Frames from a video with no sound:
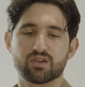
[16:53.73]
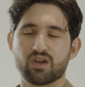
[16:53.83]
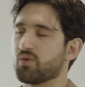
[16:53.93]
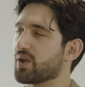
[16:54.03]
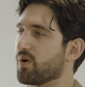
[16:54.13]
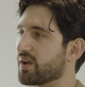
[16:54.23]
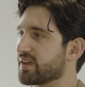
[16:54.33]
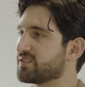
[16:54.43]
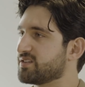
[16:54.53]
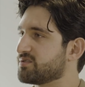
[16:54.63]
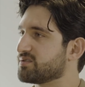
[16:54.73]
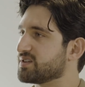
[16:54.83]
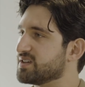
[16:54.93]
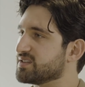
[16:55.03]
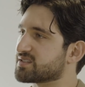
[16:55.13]
What I want to get to
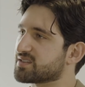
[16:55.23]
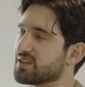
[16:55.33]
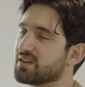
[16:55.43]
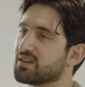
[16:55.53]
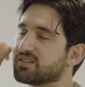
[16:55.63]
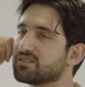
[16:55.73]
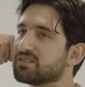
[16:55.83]
is the